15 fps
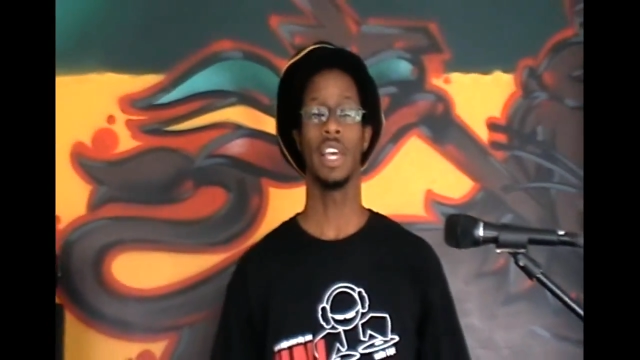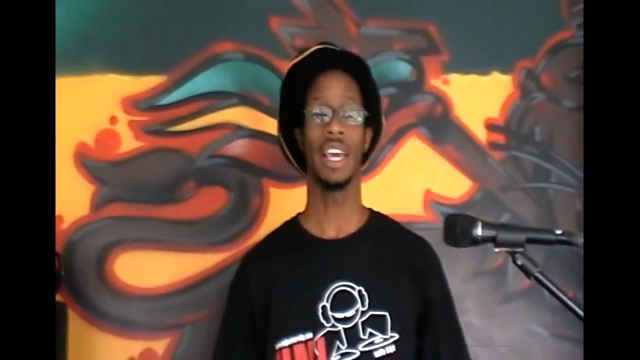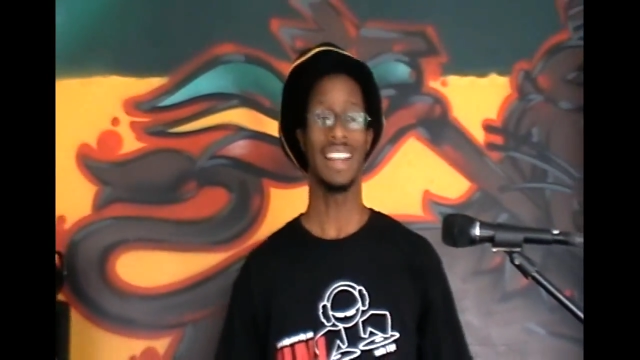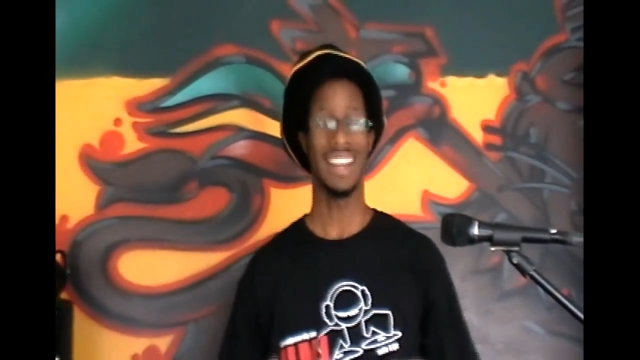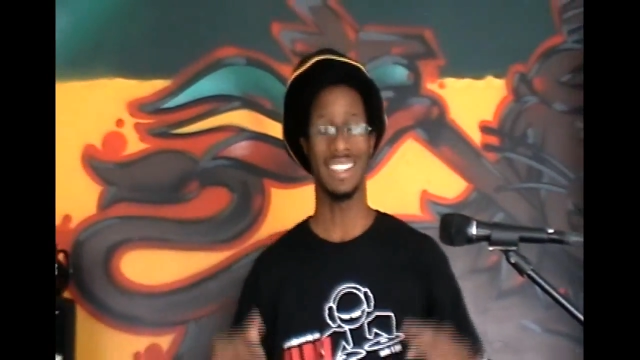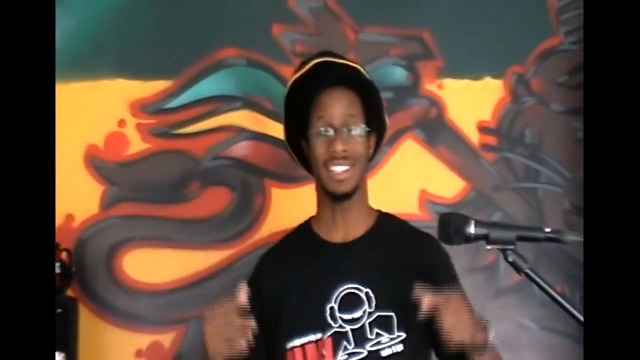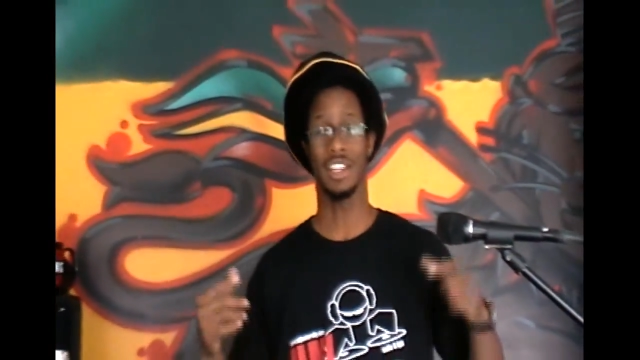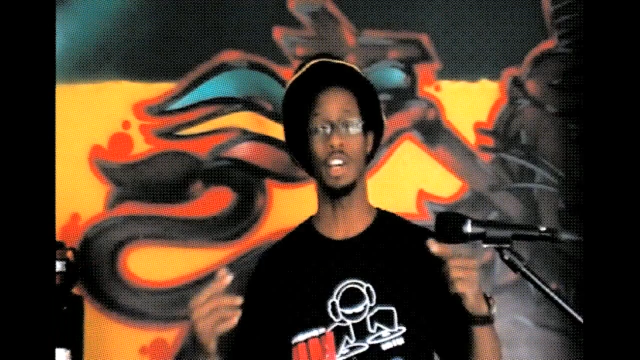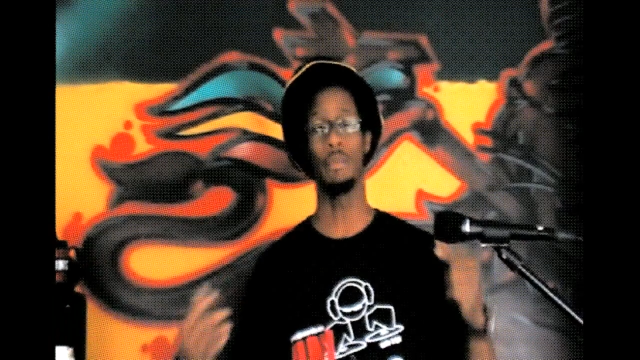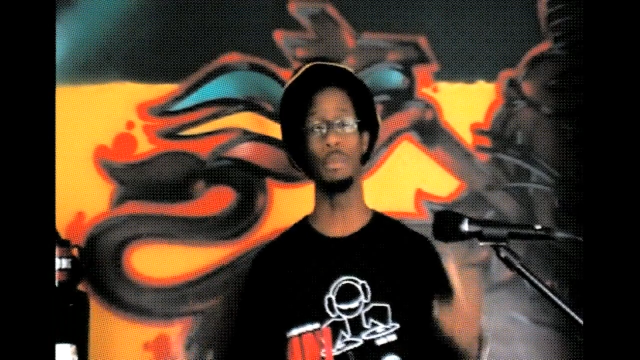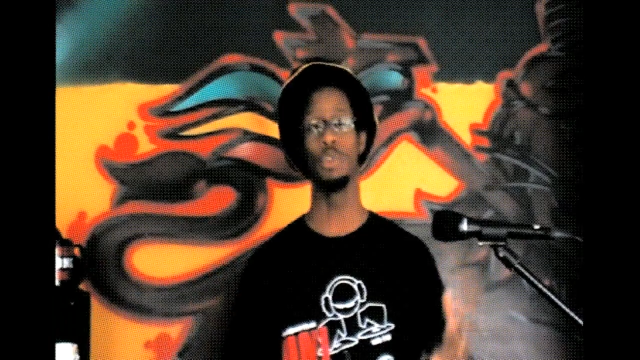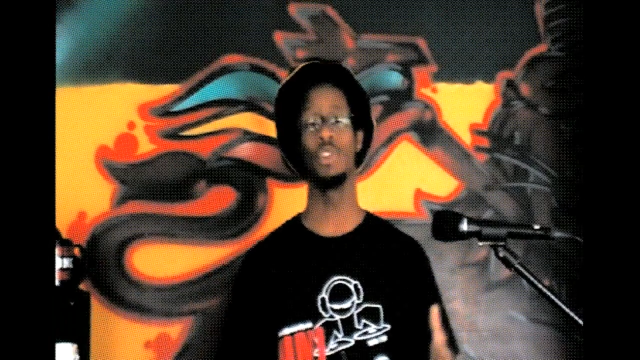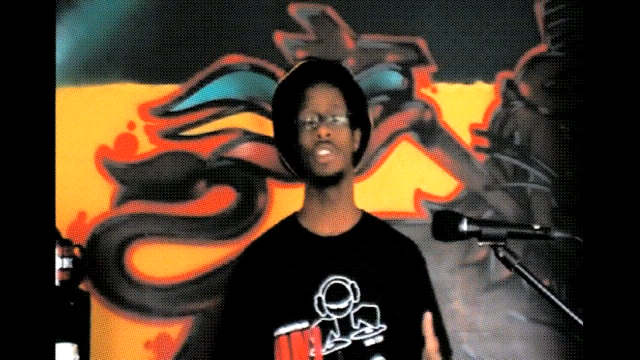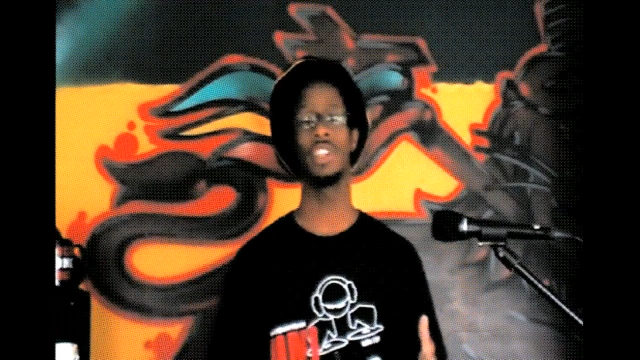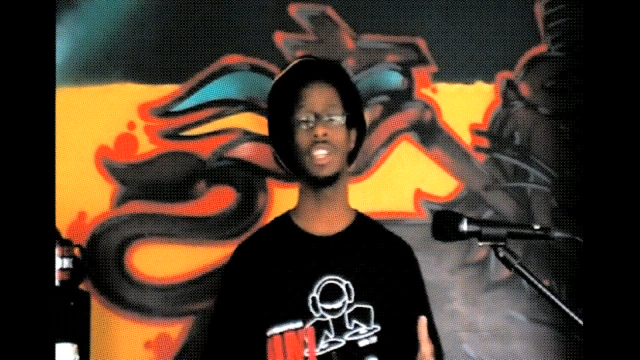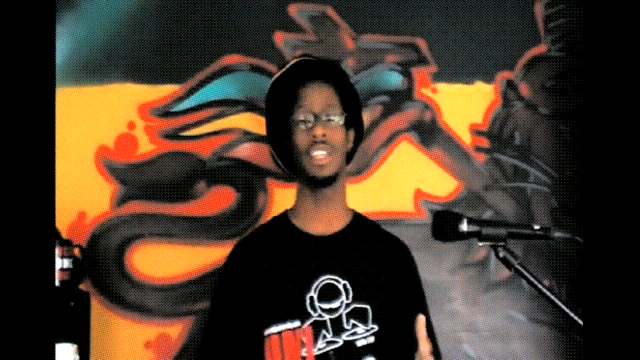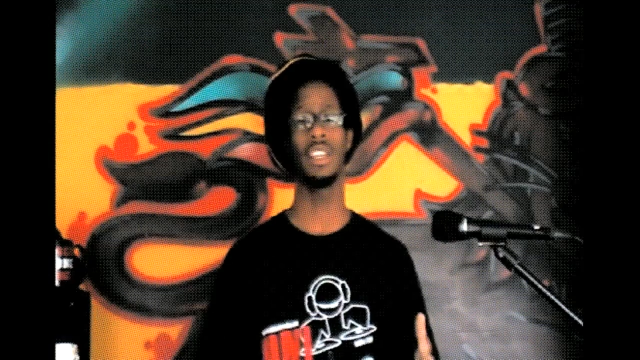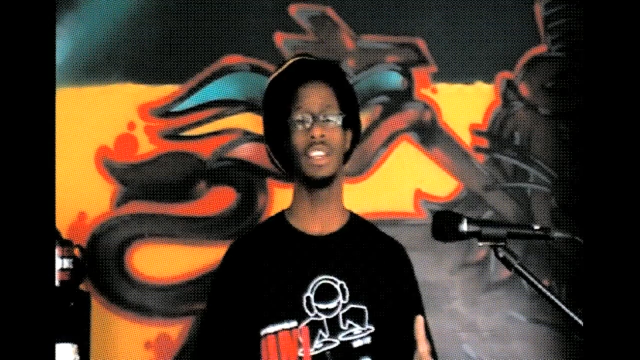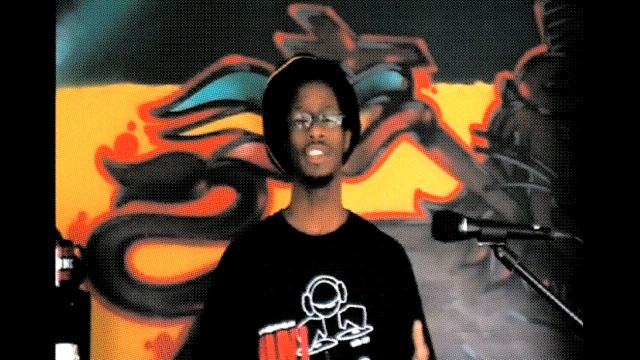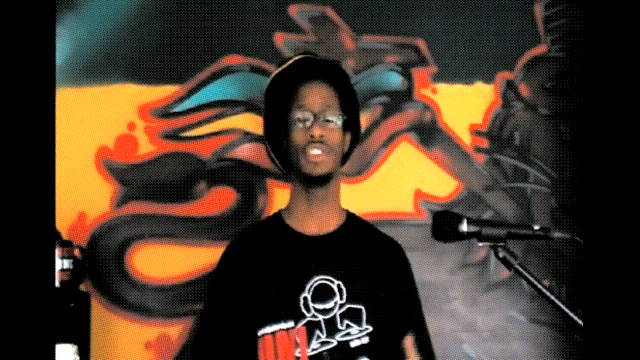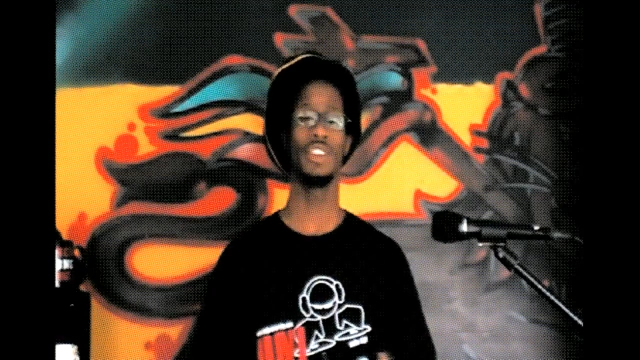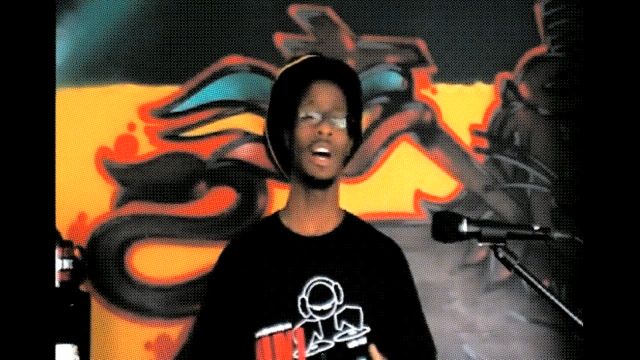And as a
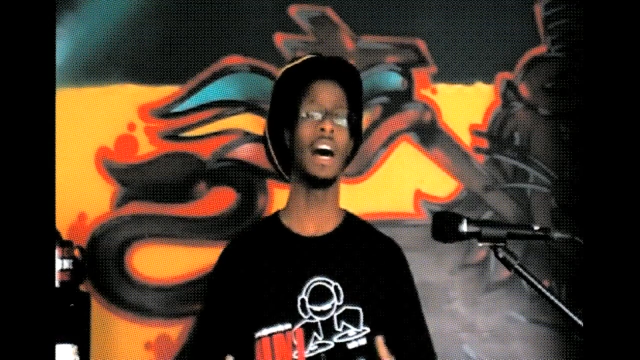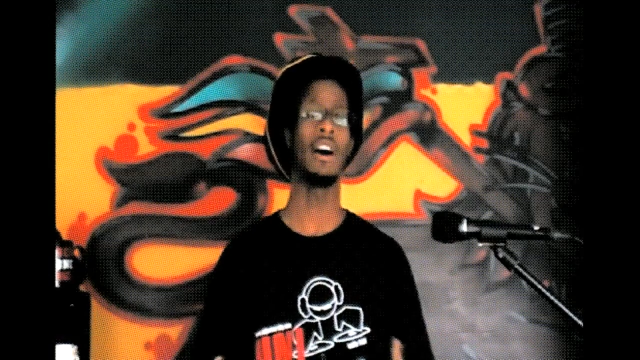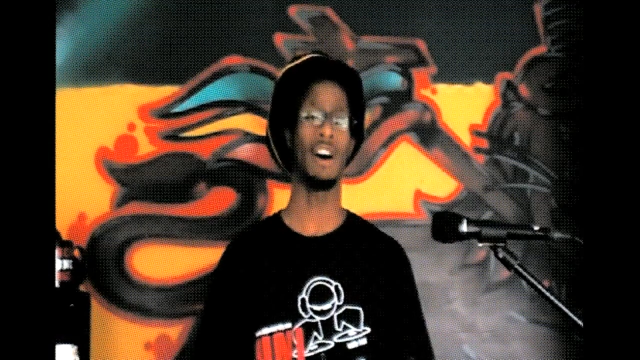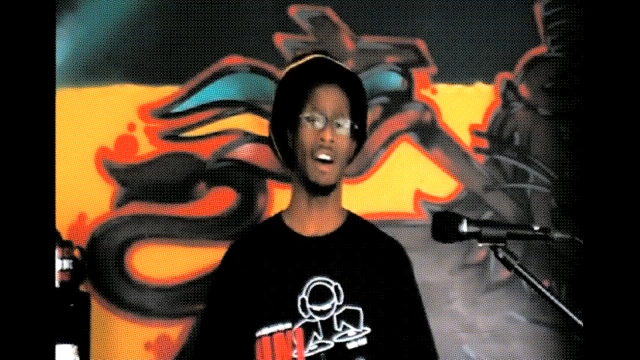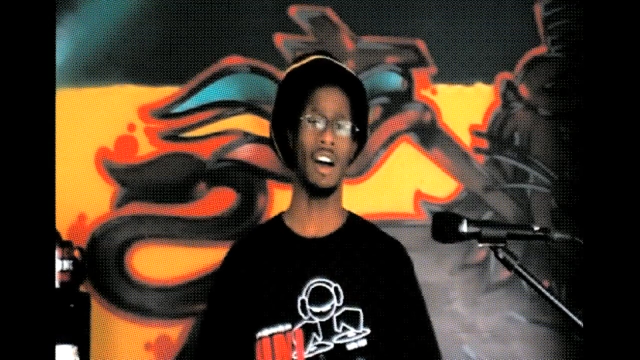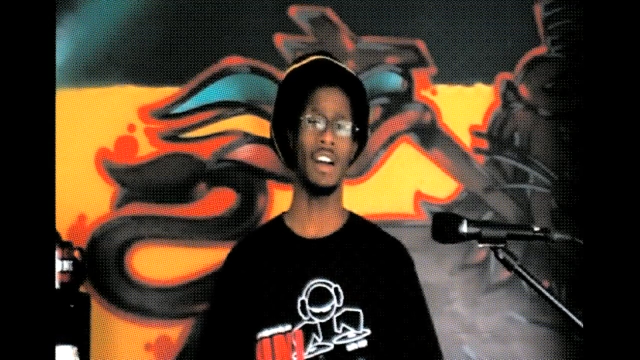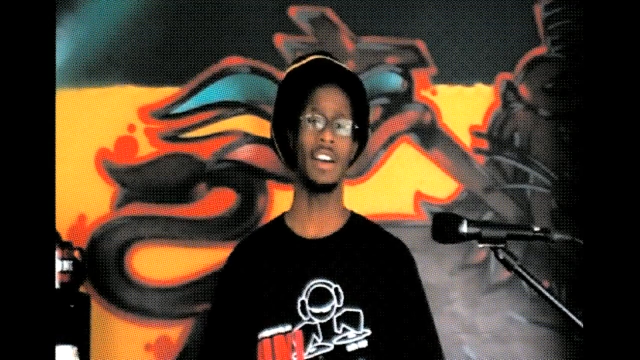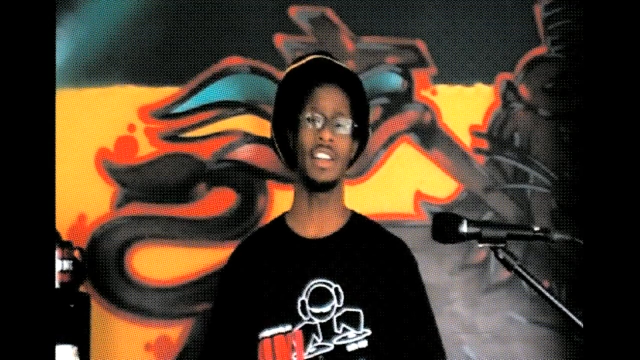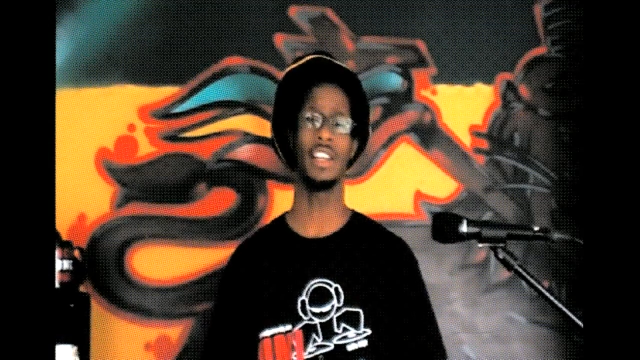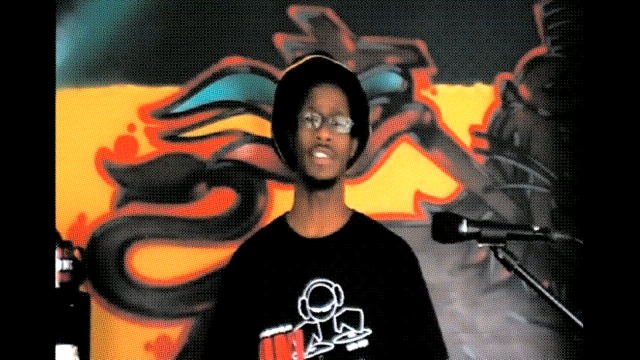community, you know how hard